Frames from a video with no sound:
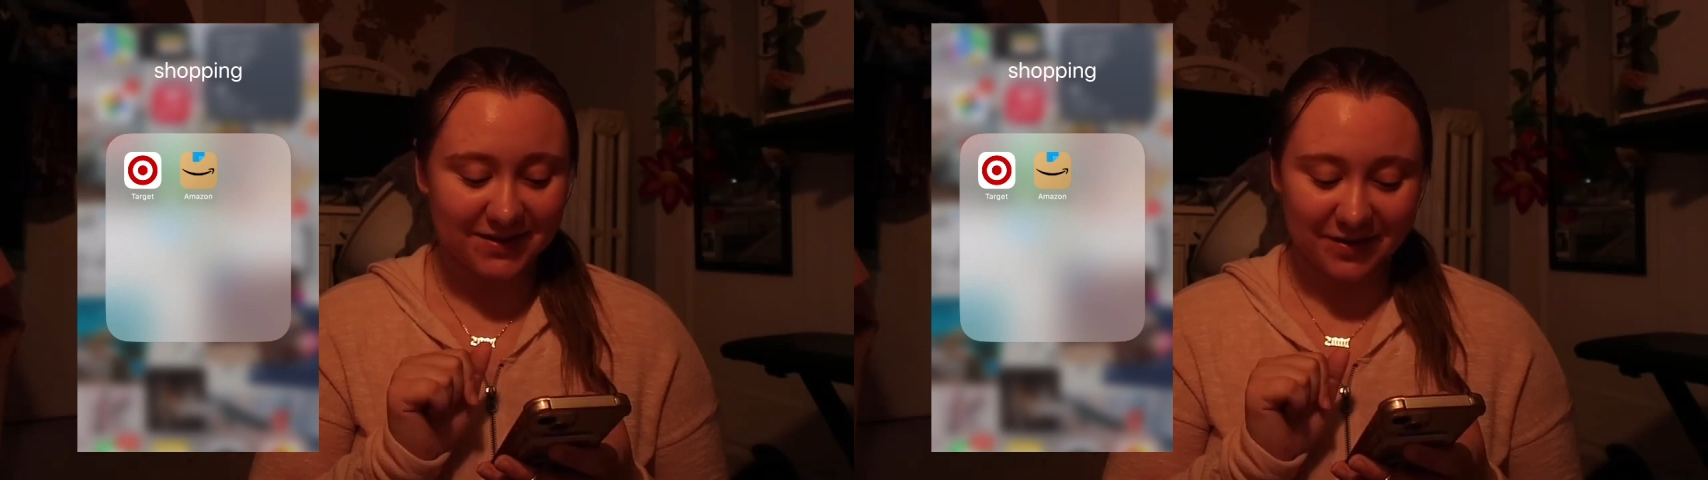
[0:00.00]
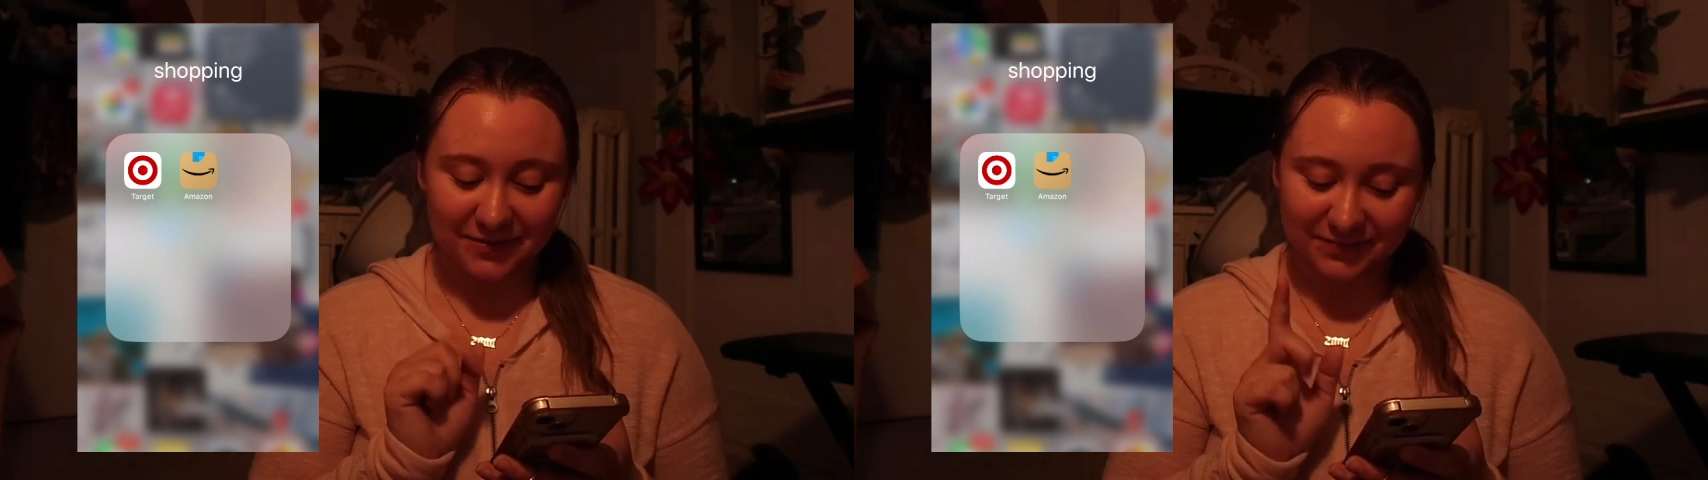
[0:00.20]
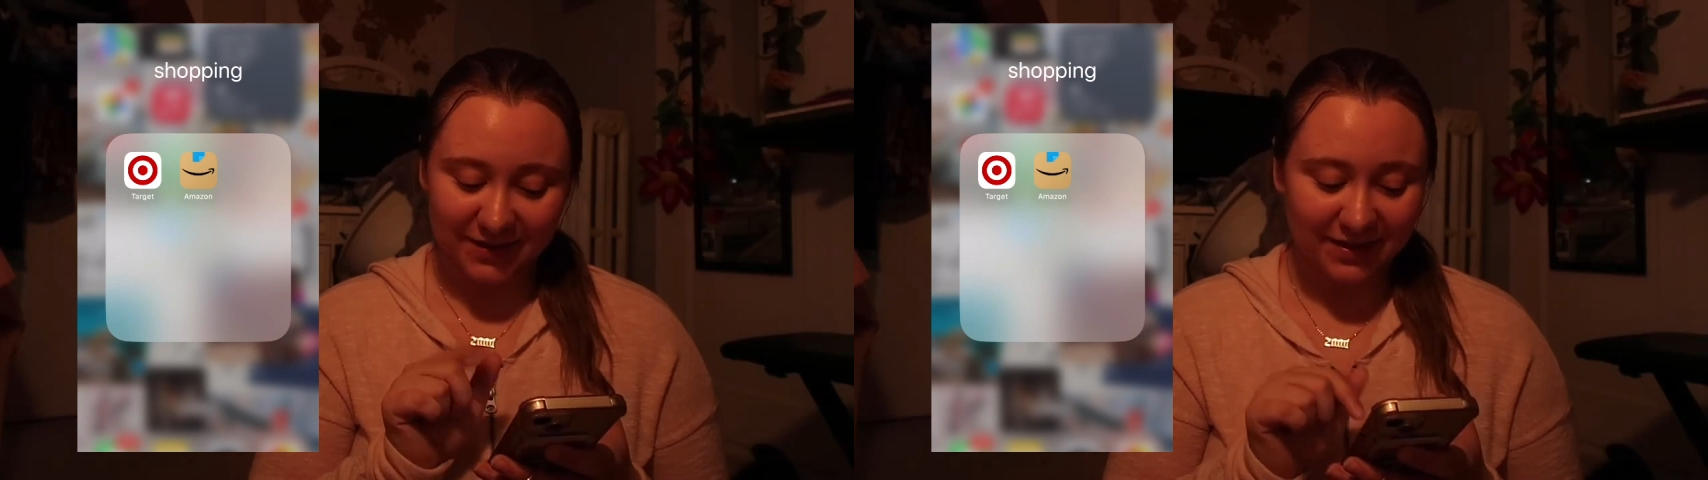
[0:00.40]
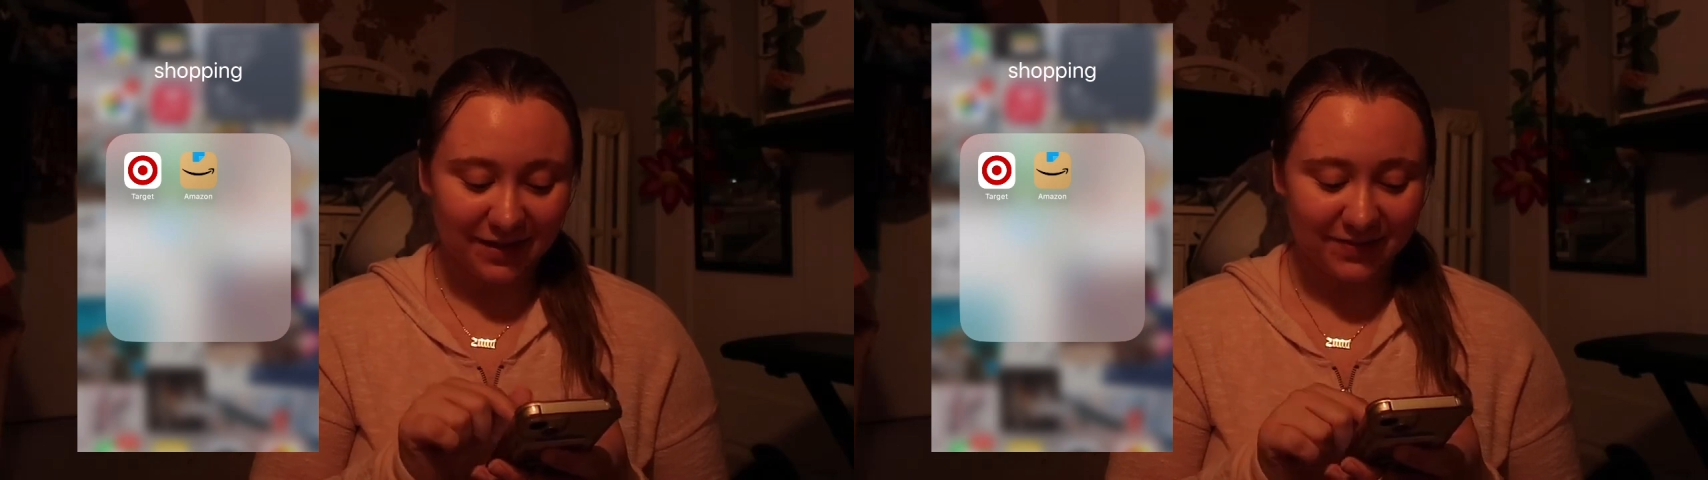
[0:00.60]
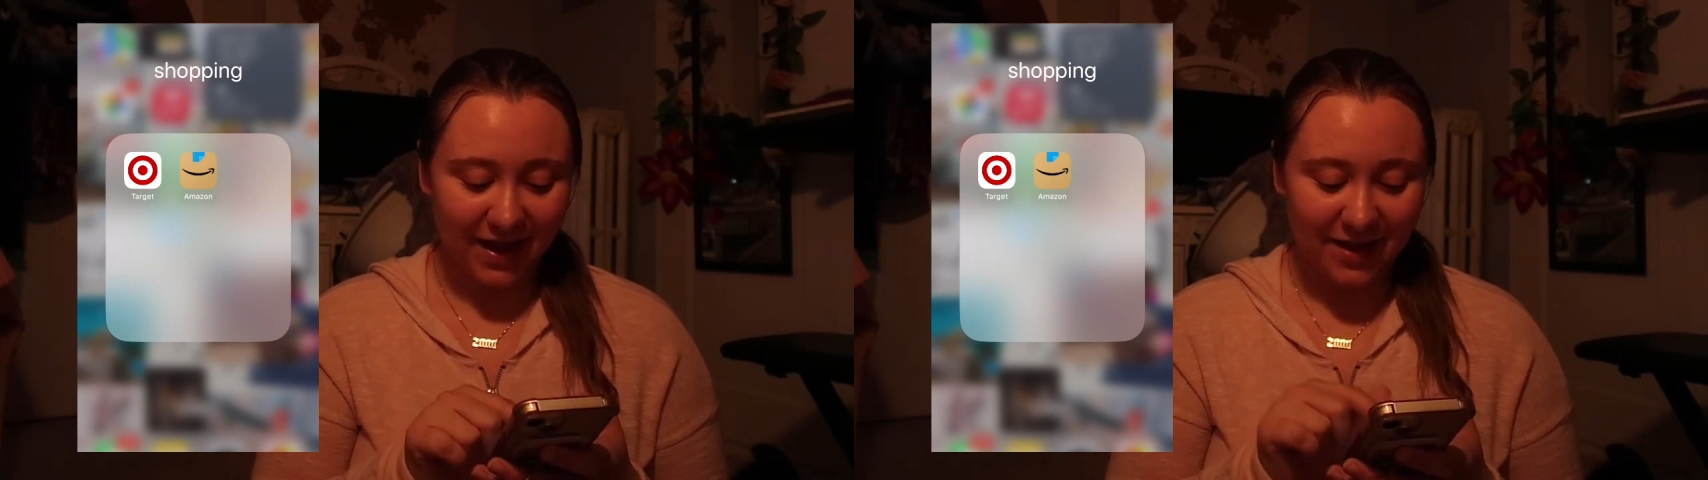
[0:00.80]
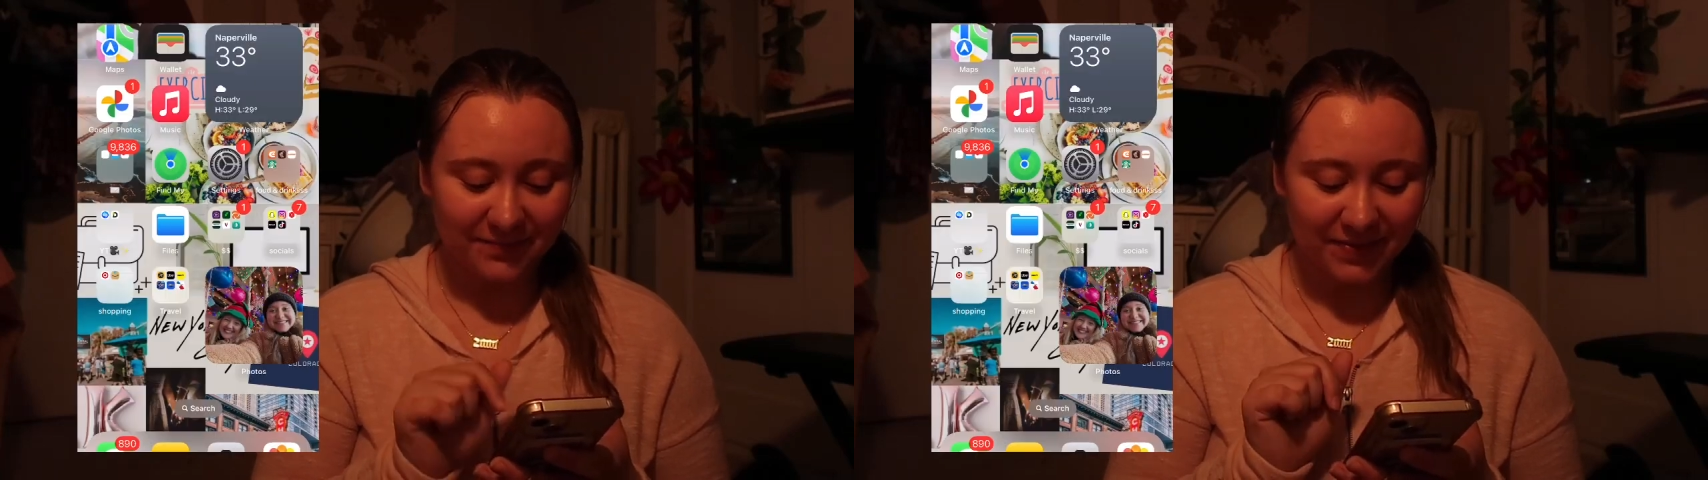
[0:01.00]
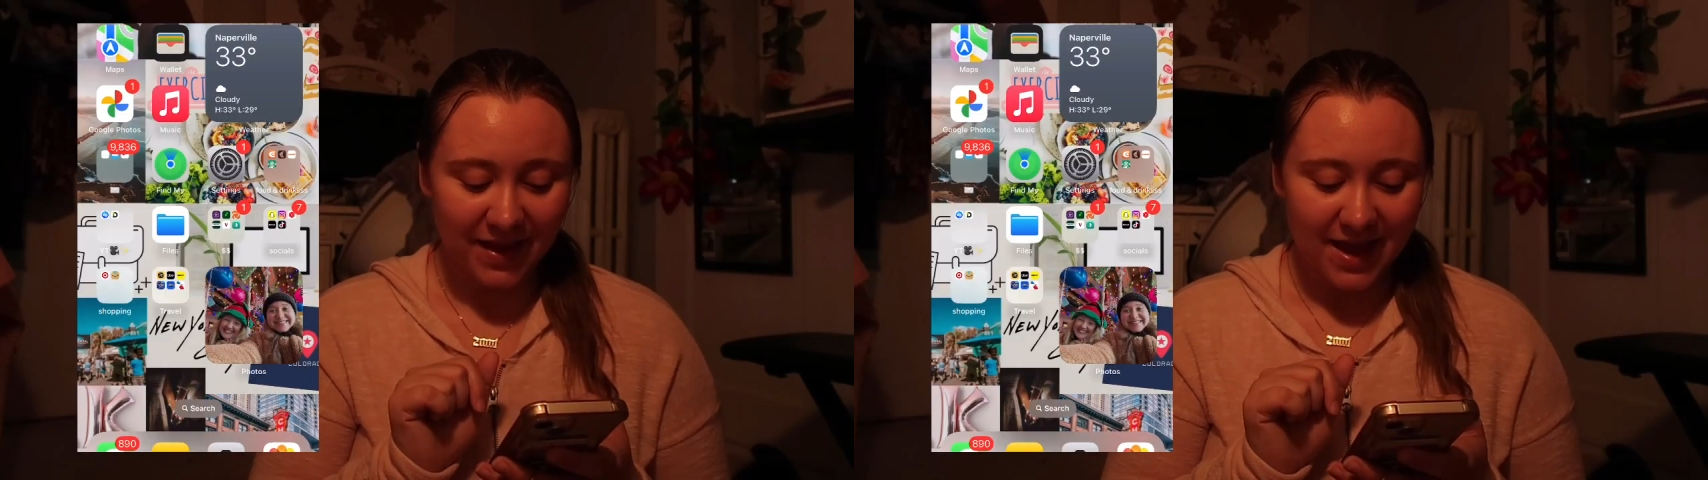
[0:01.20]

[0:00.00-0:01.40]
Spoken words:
so love that.